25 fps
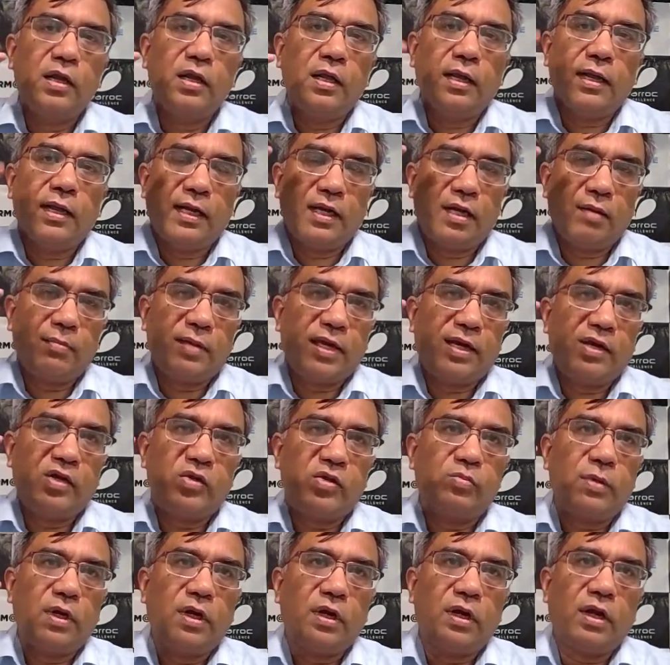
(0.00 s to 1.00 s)
at a
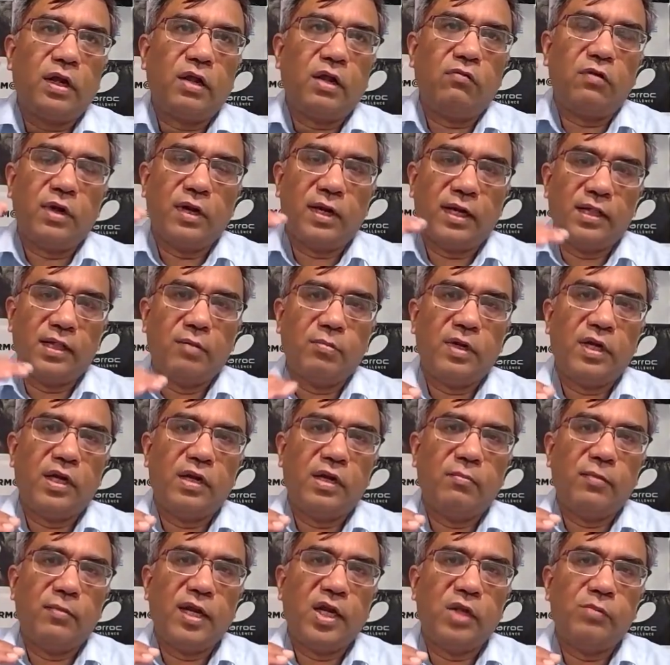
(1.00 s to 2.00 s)
management level, at the middle
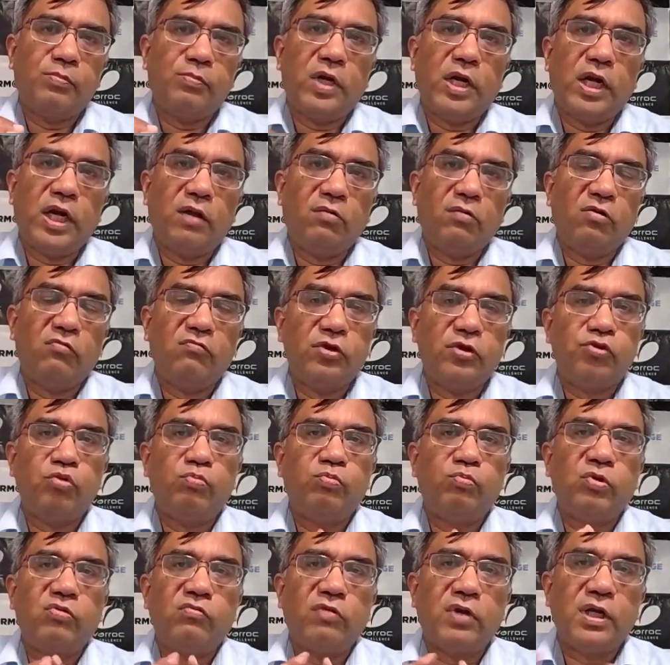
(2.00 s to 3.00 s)
management level, we should
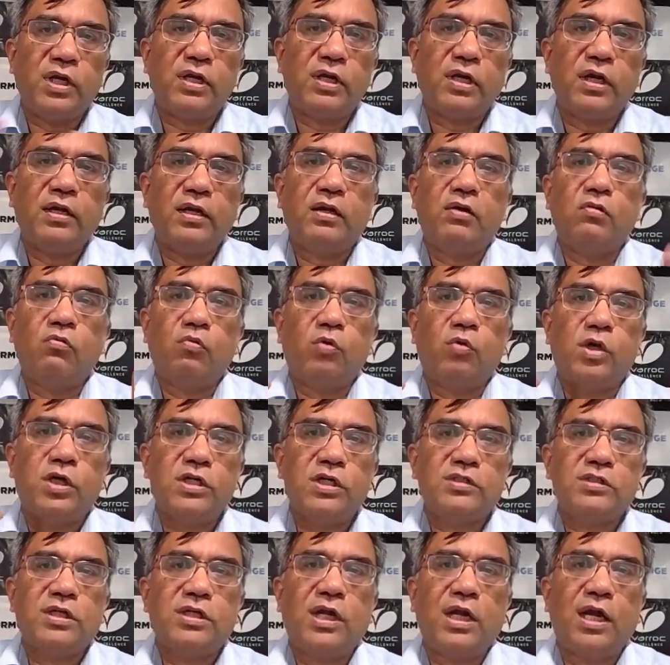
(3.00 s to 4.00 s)
be very clear what is
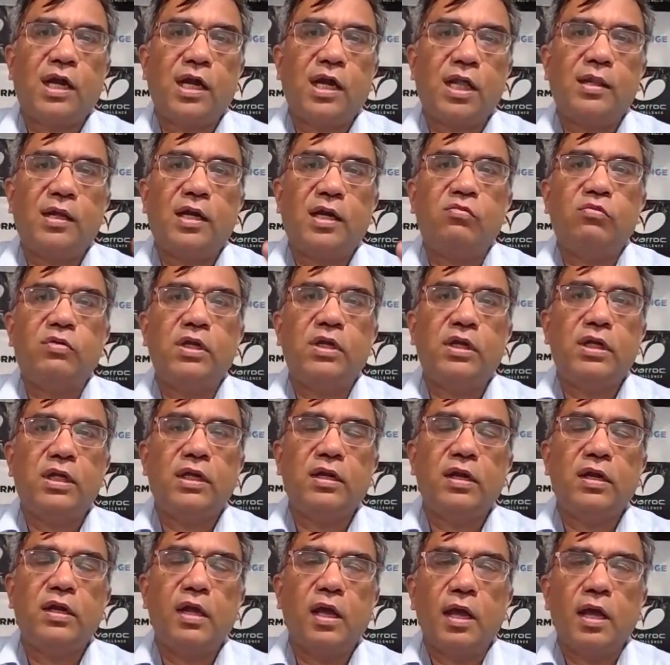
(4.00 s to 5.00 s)
the data that we
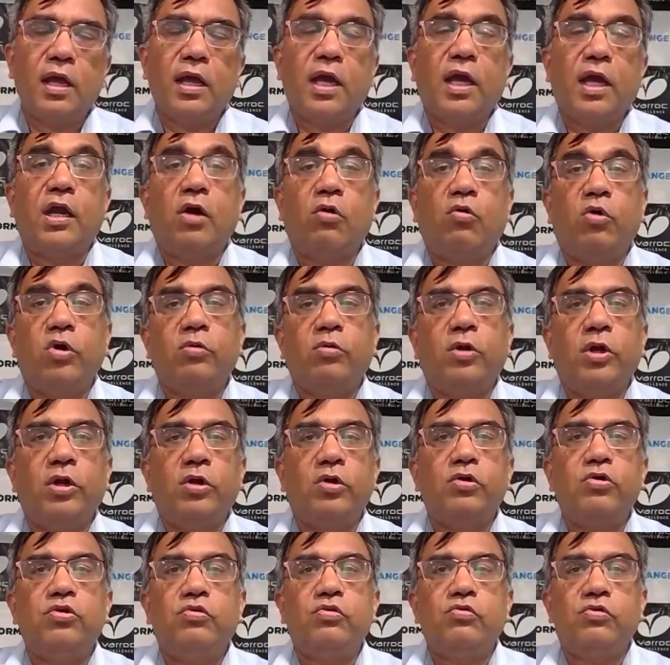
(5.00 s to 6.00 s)
need and how are we going to
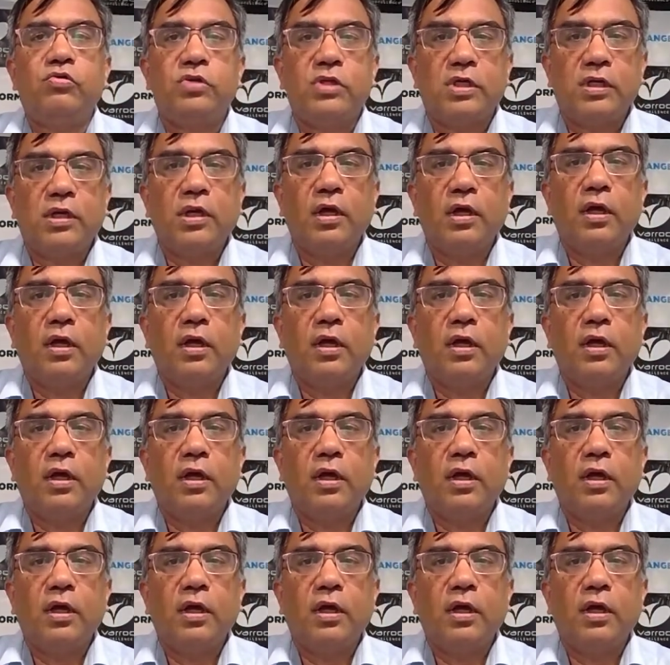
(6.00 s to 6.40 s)
use it